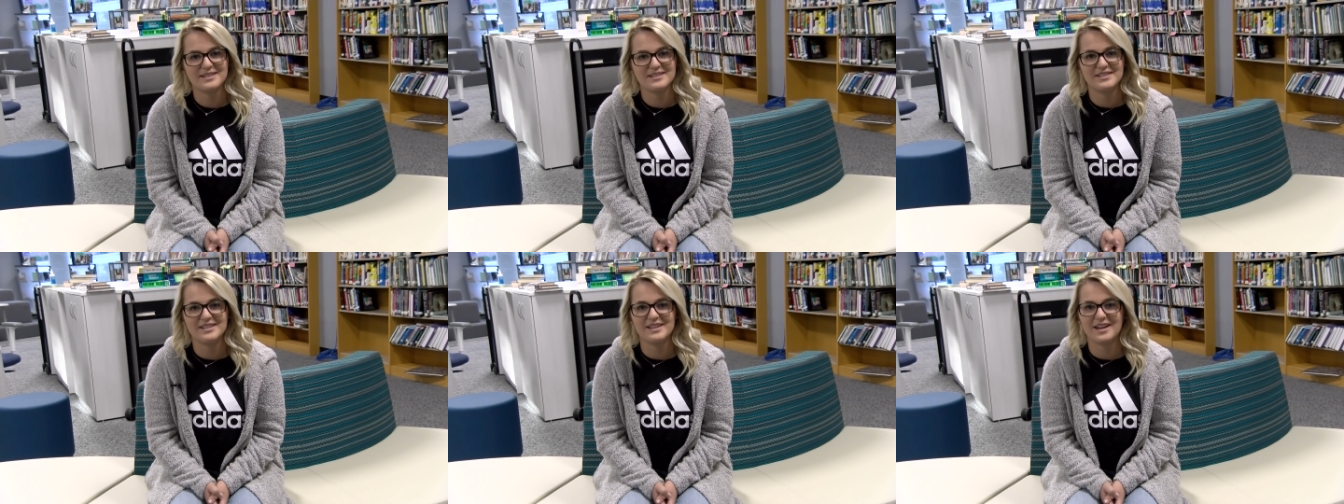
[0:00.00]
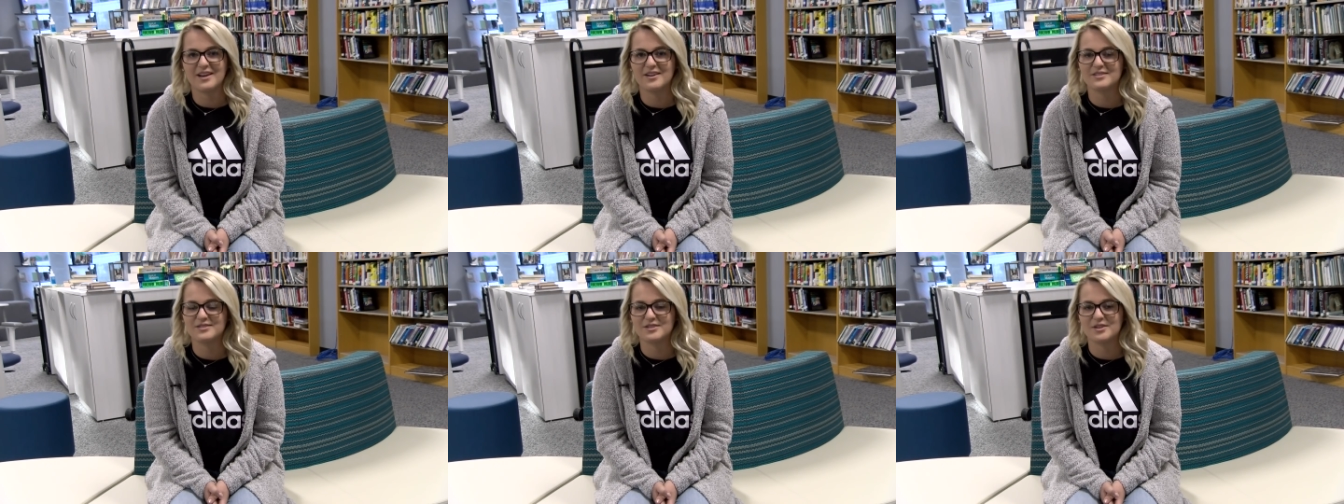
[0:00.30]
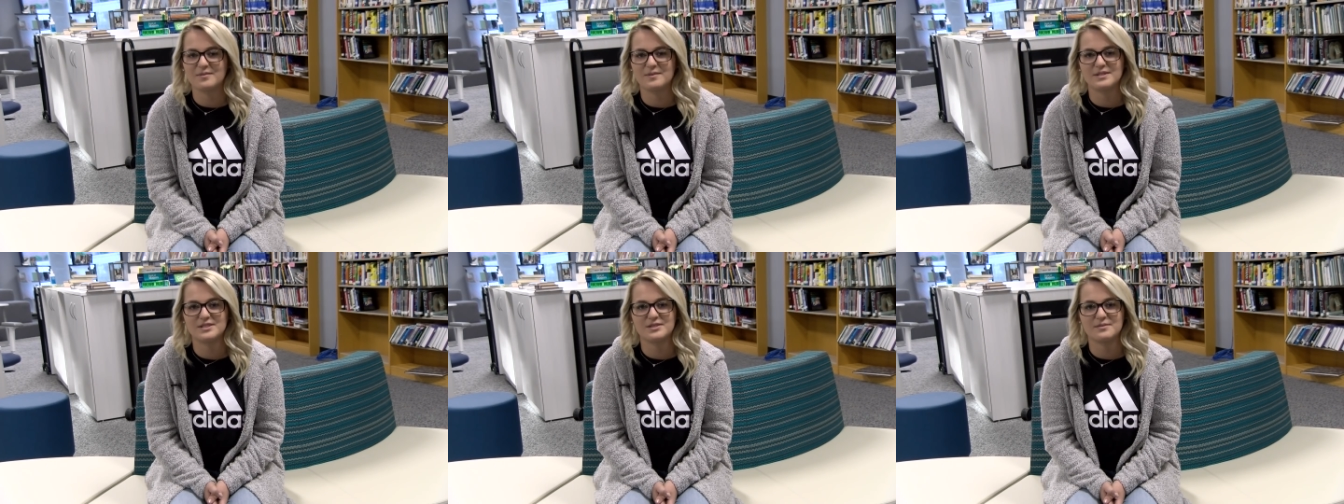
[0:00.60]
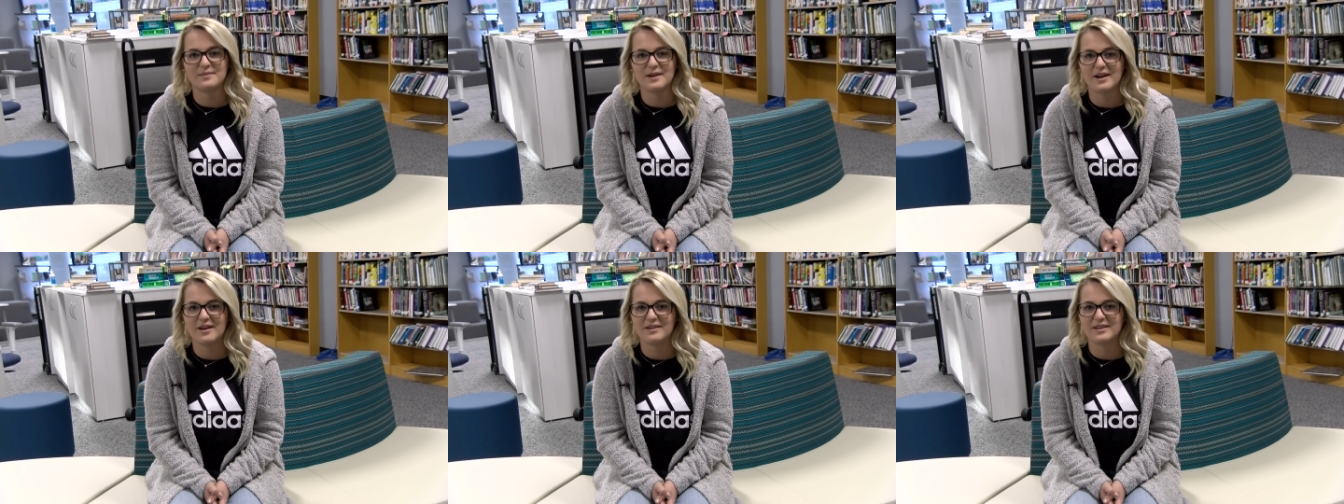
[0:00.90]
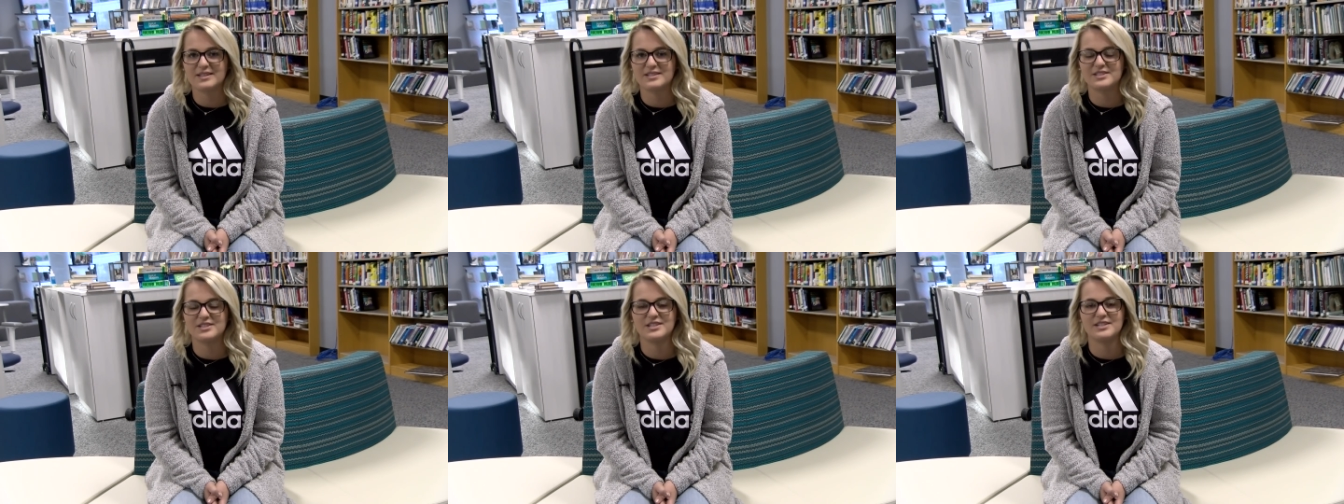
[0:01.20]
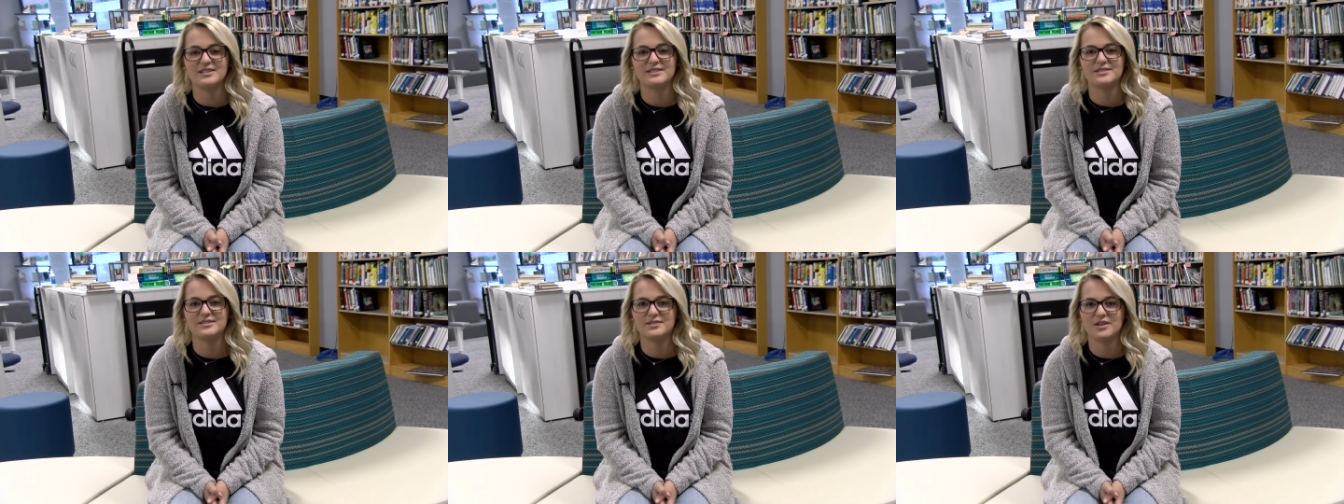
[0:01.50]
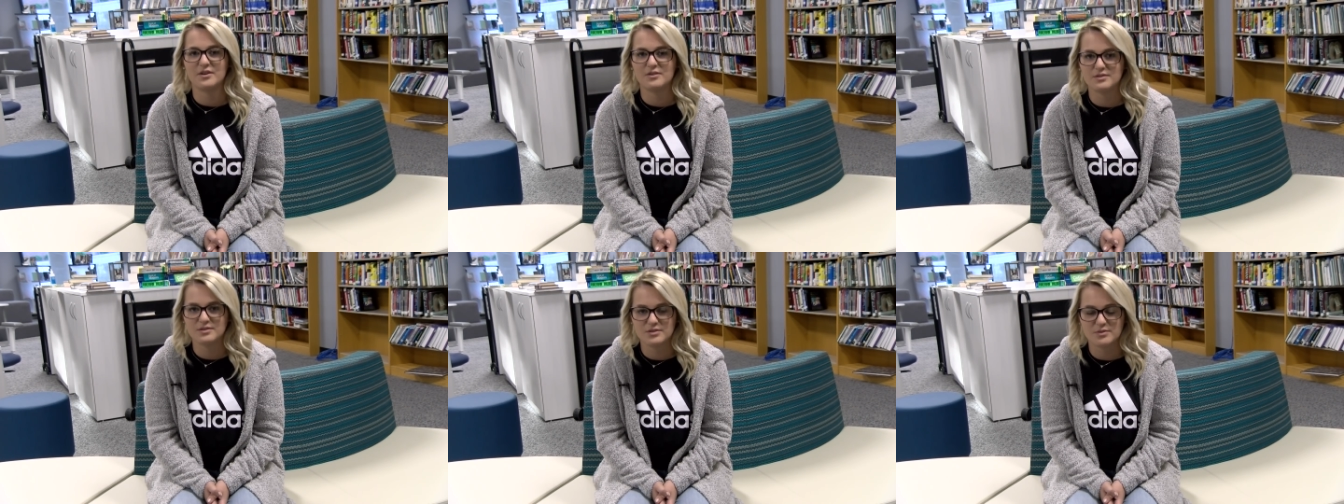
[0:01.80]
She cares so much about us. She is
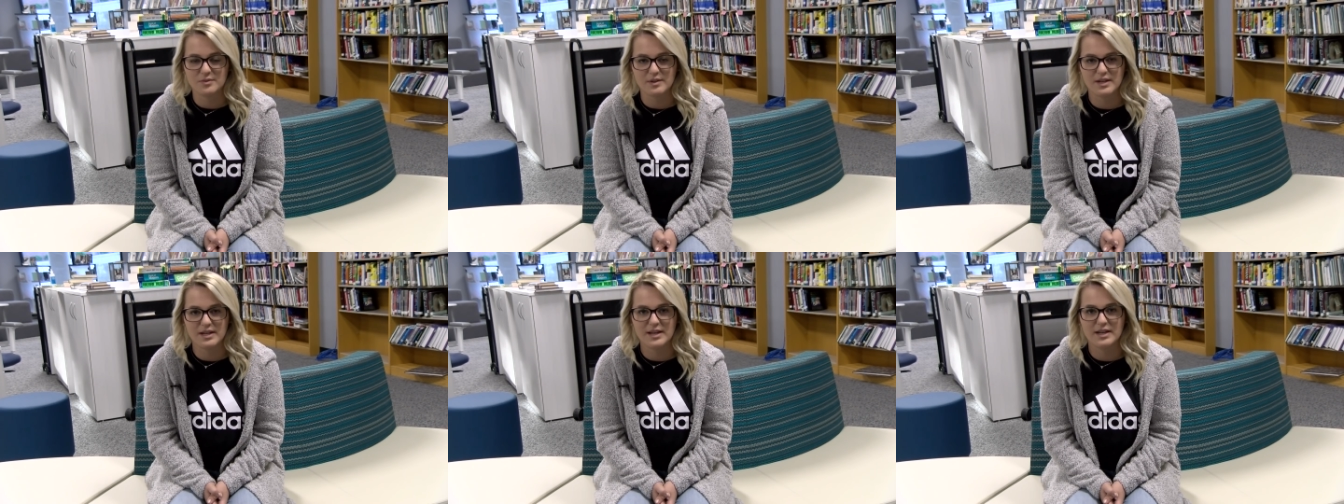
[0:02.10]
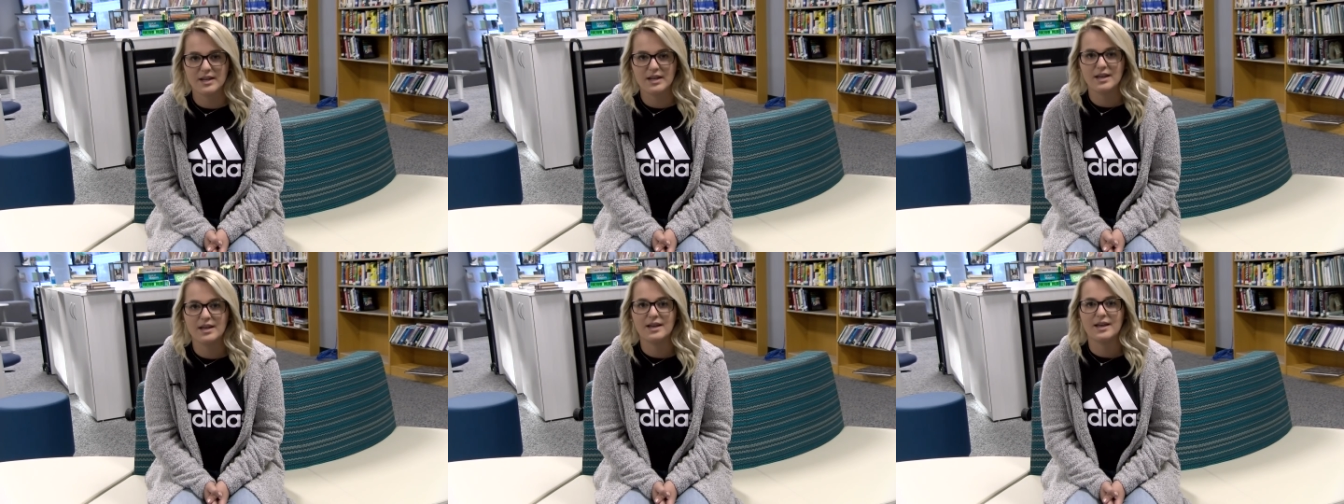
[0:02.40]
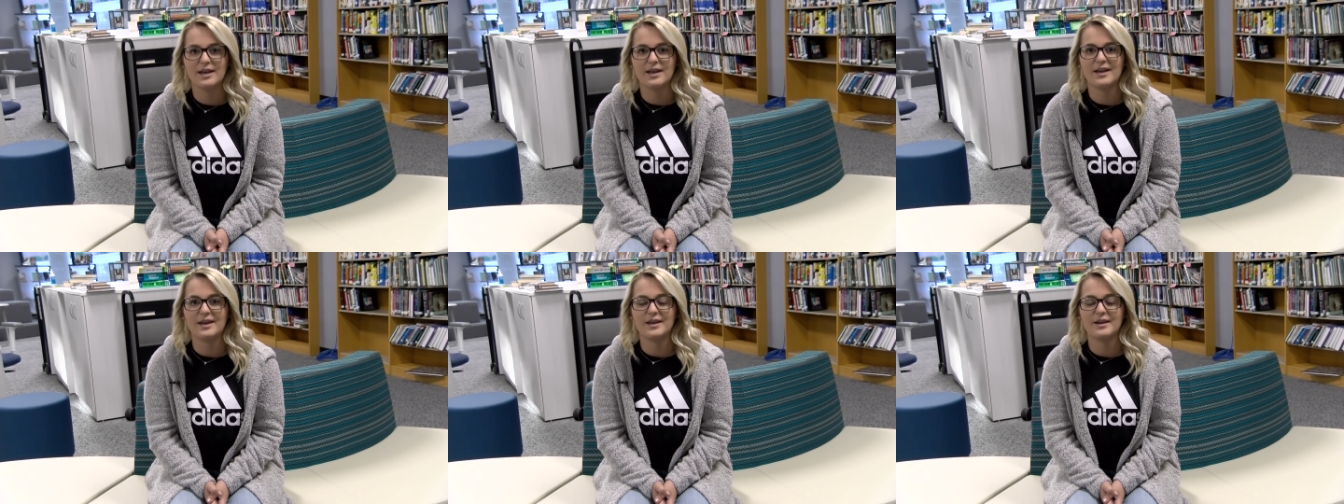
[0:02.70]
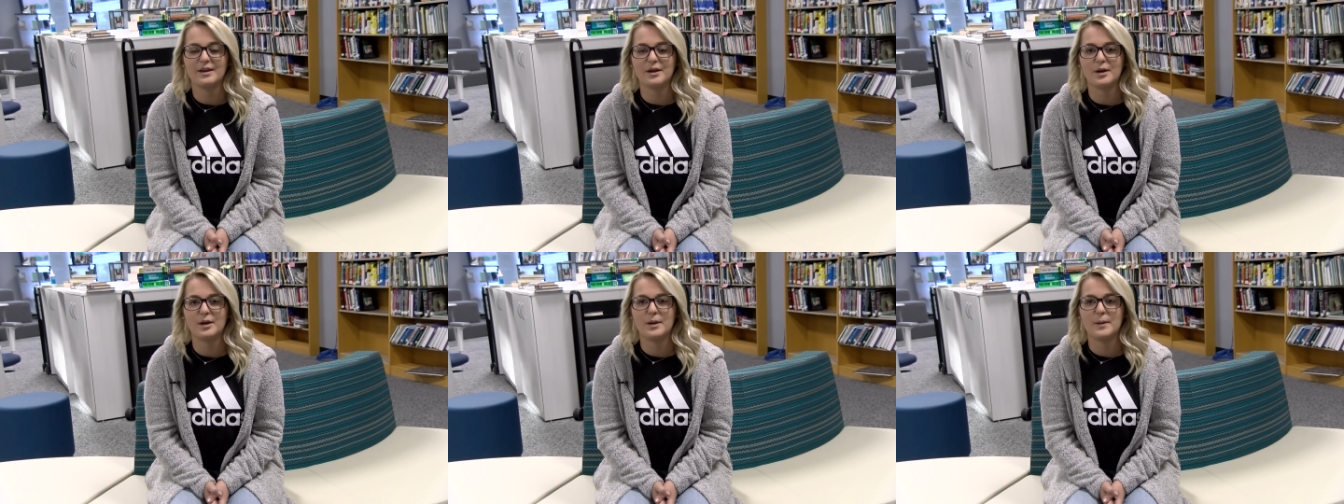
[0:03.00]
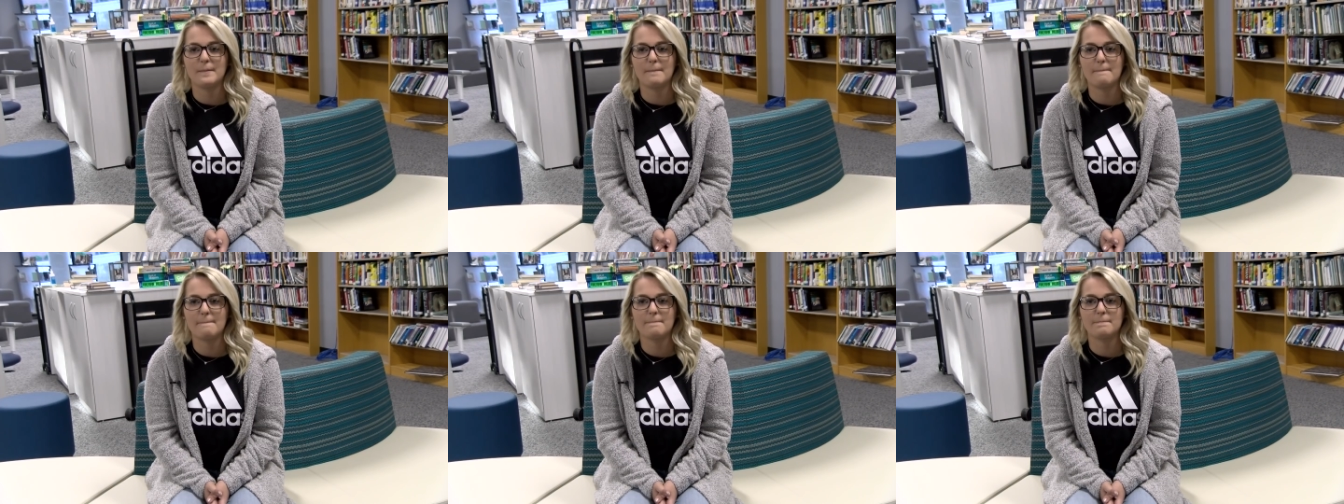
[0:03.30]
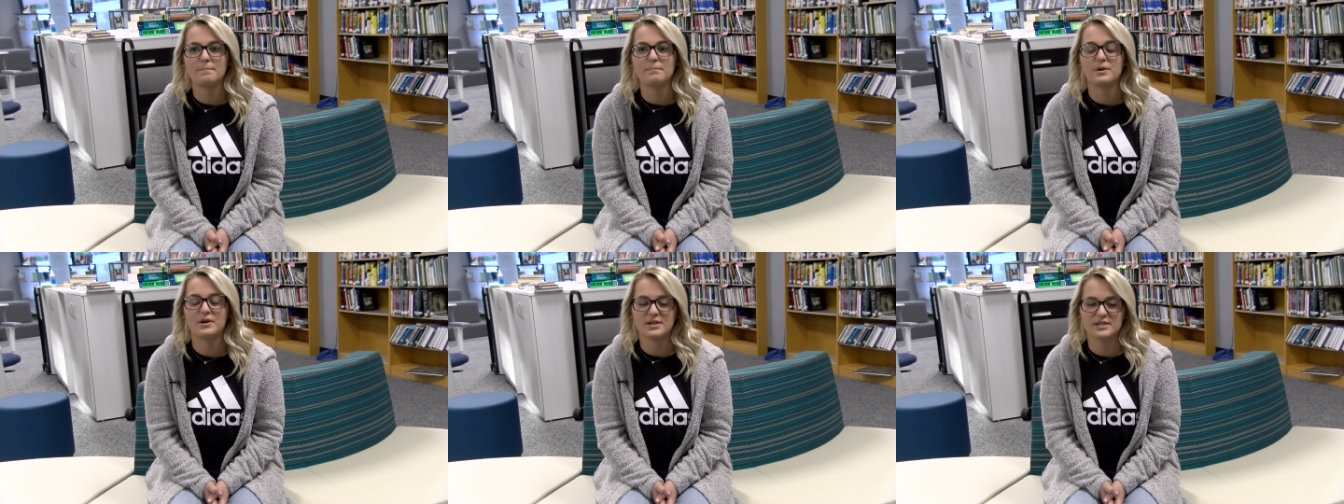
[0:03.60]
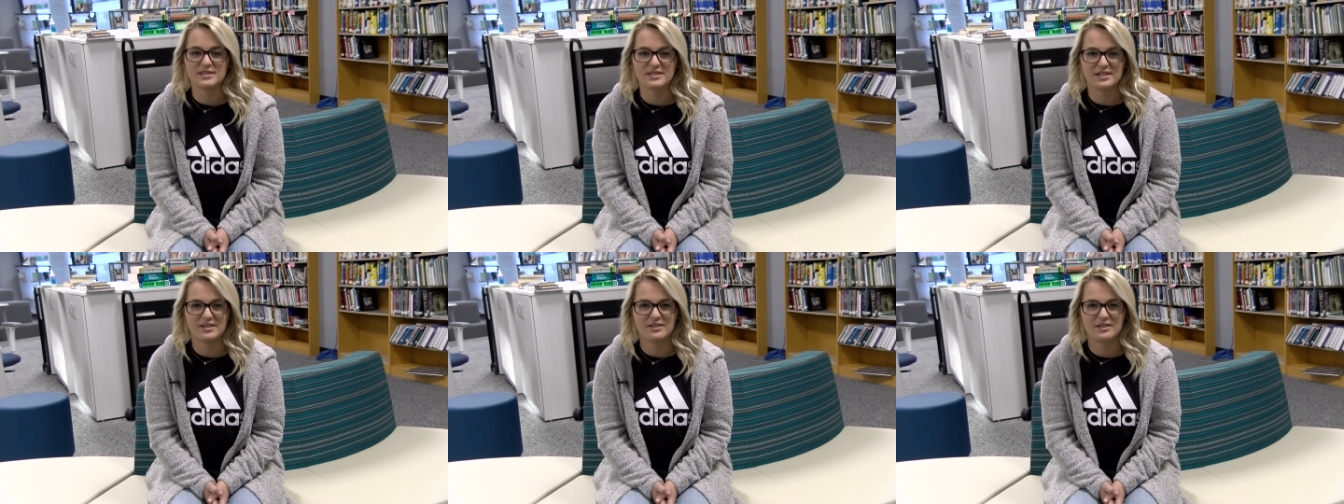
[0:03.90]
so sweet, and um,
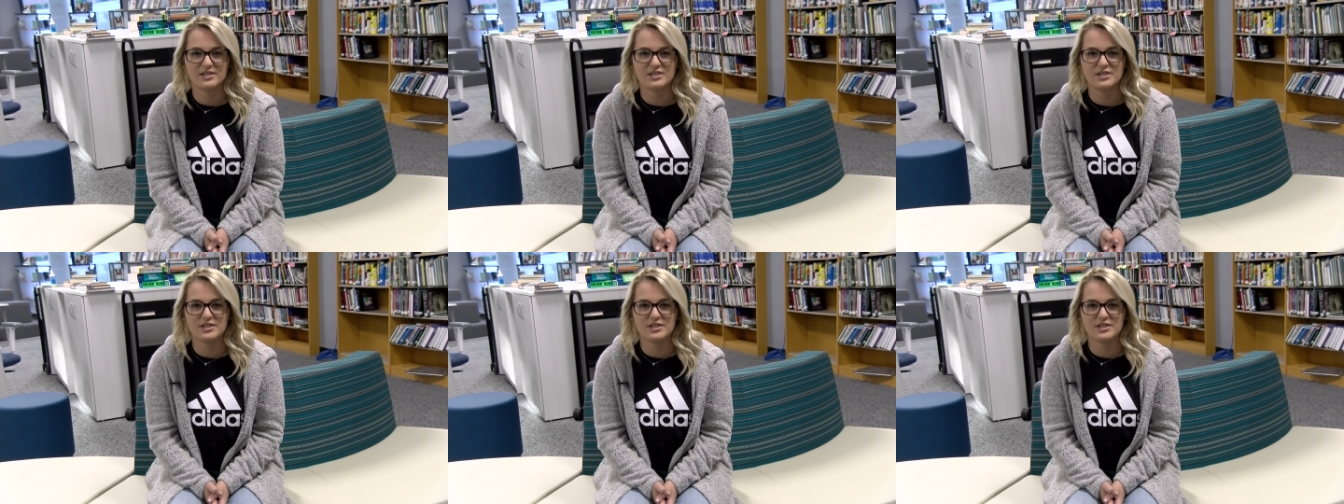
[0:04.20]
personally,